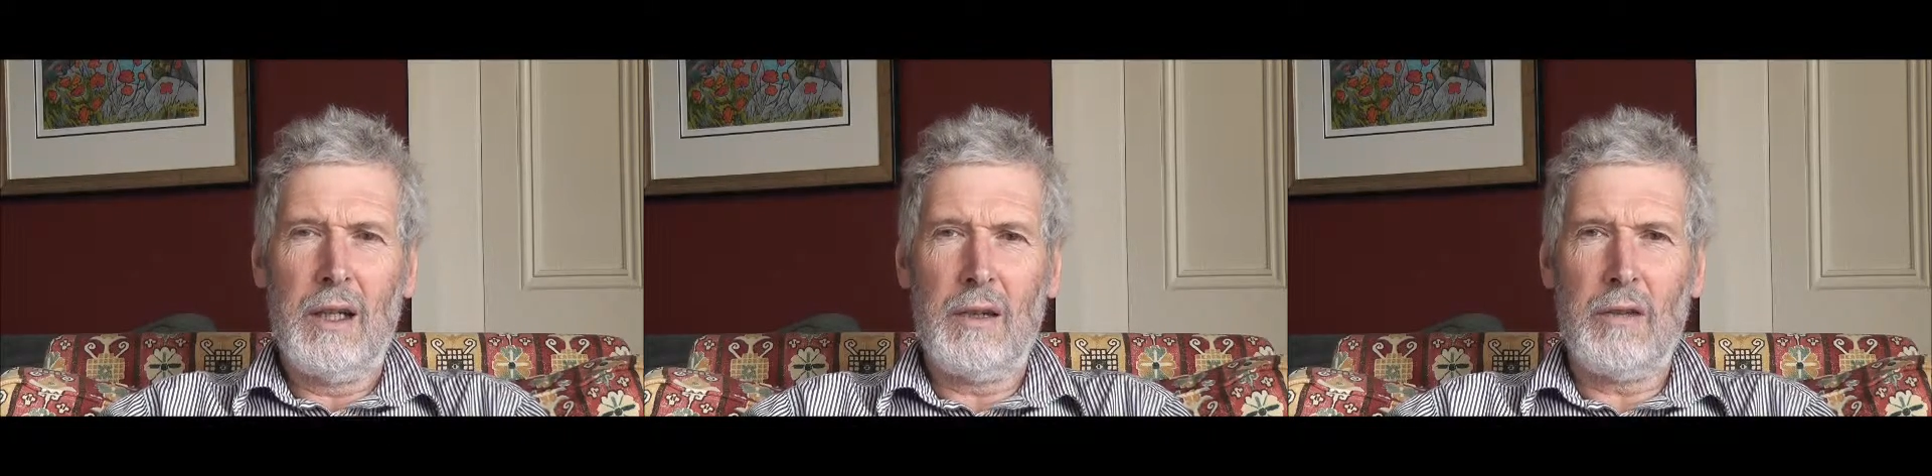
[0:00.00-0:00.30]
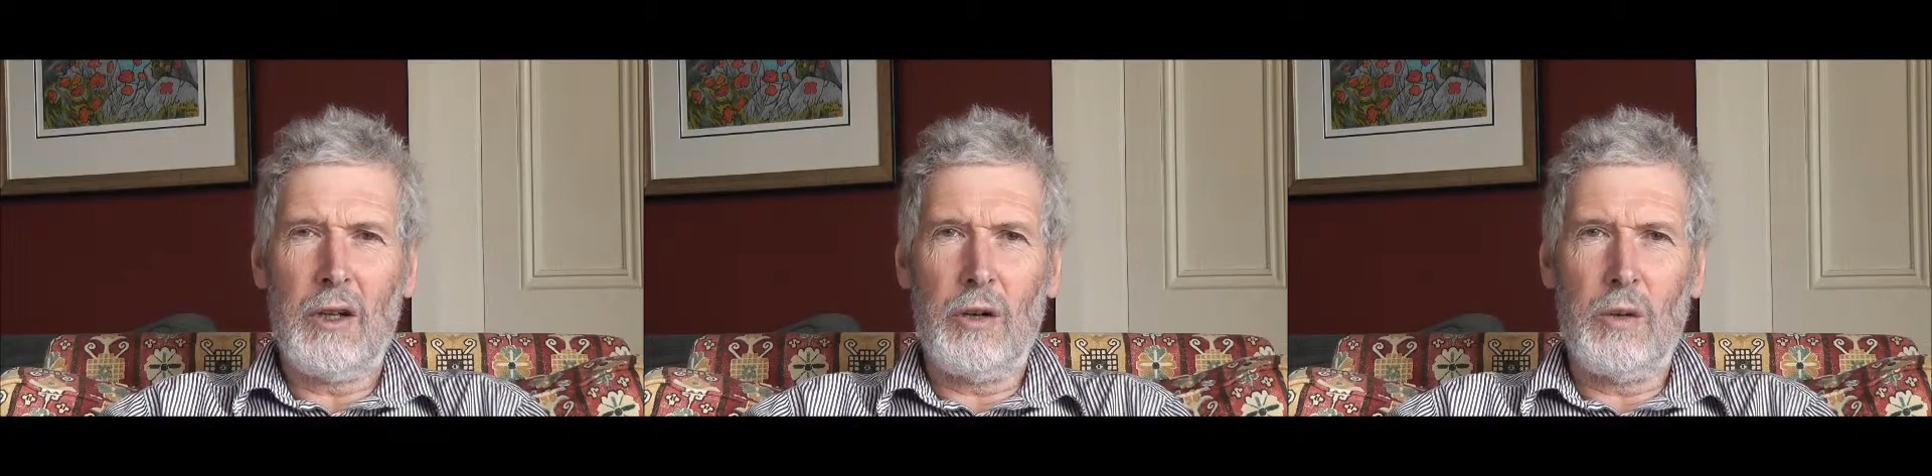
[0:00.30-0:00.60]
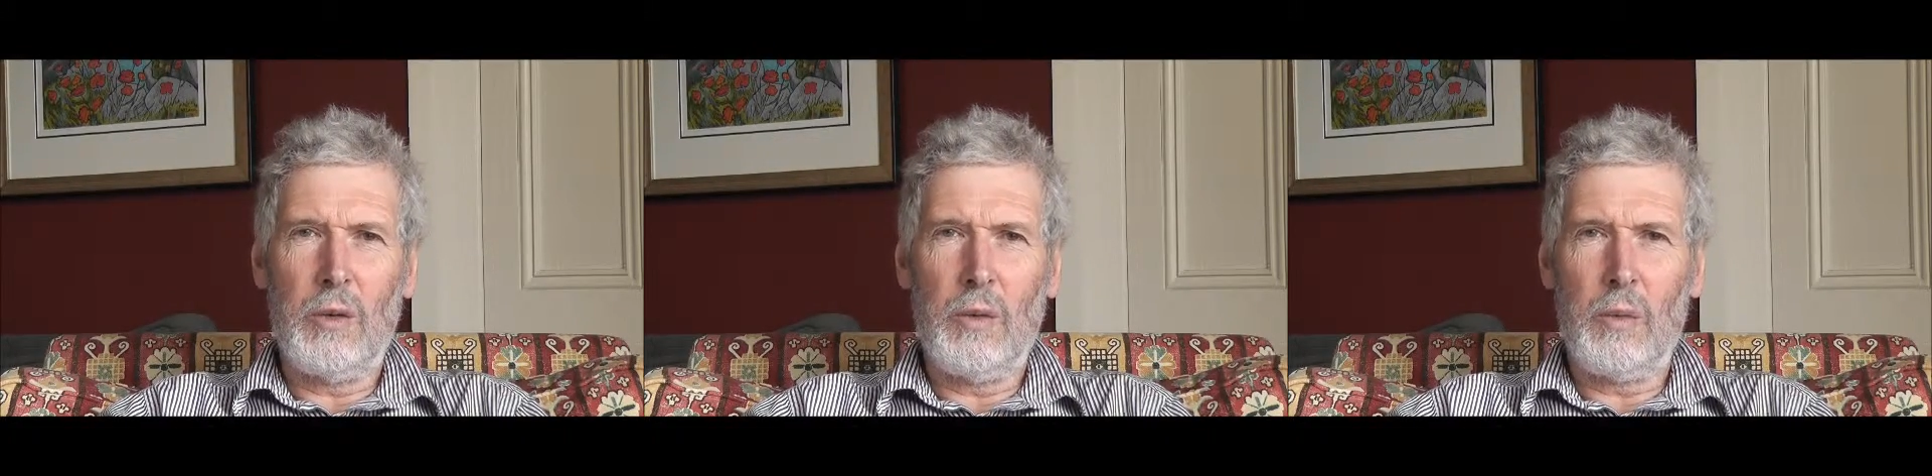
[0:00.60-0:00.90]
have
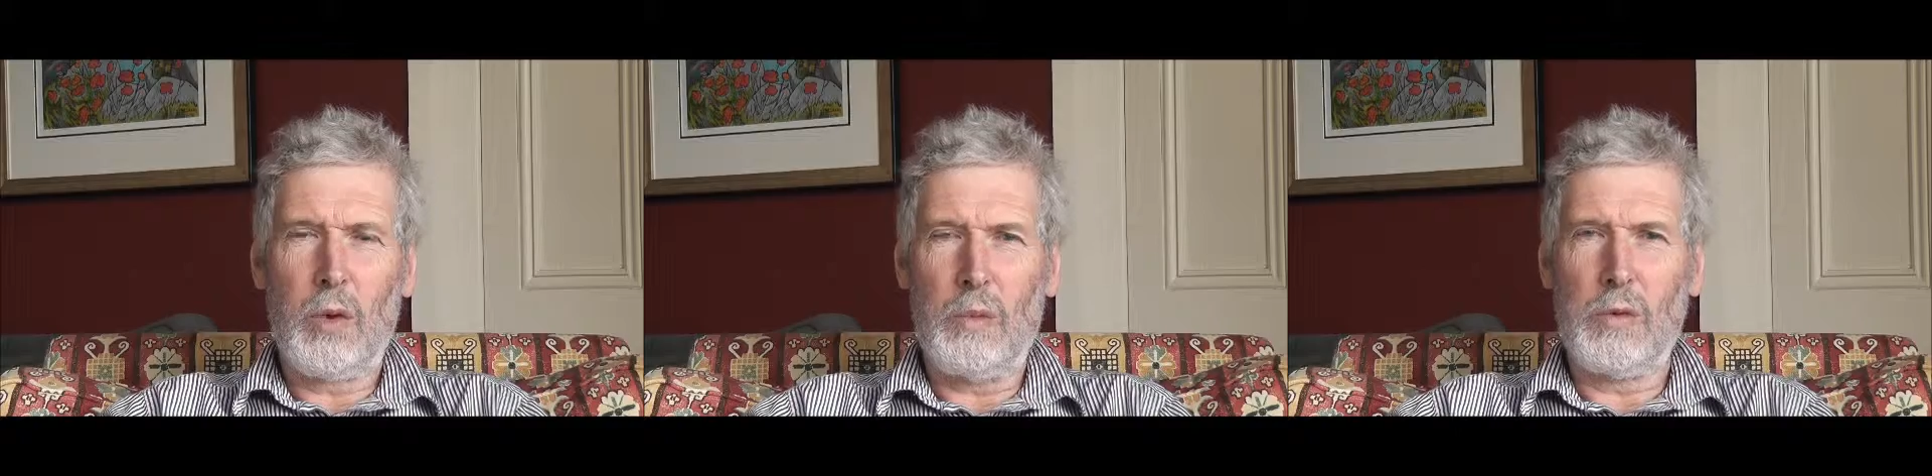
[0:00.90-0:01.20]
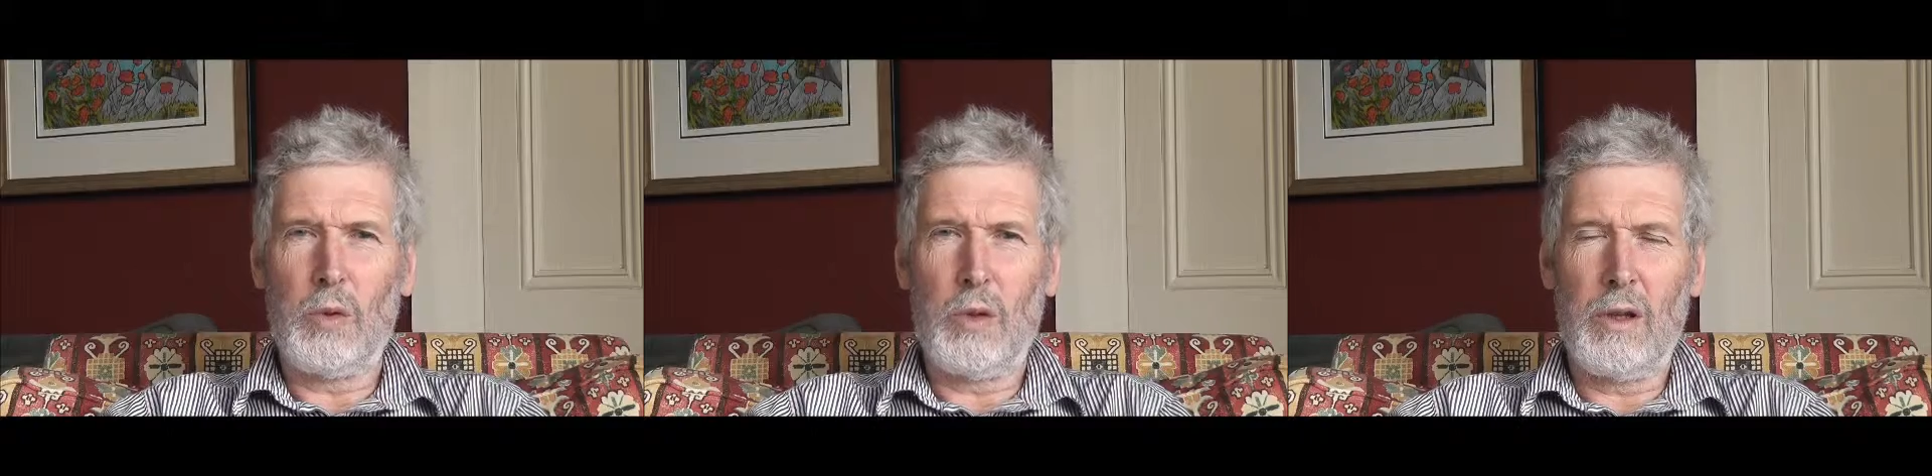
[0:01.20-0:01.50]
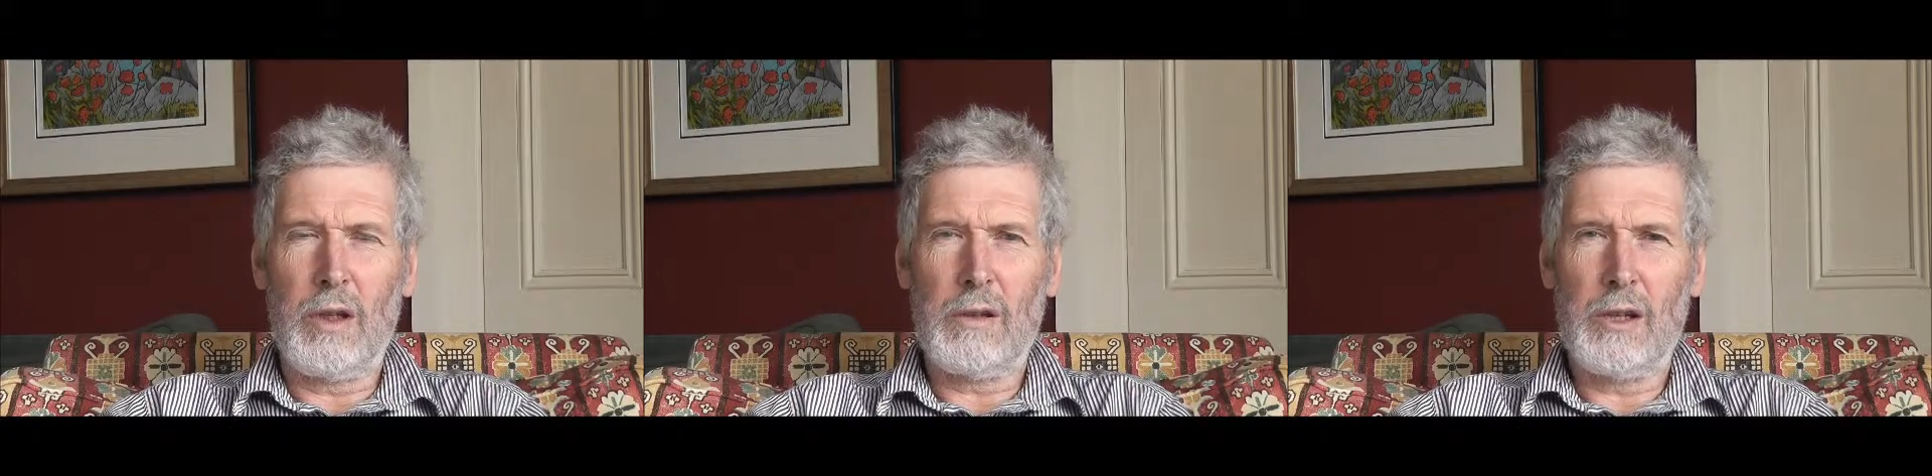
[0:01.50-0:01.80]
no problems with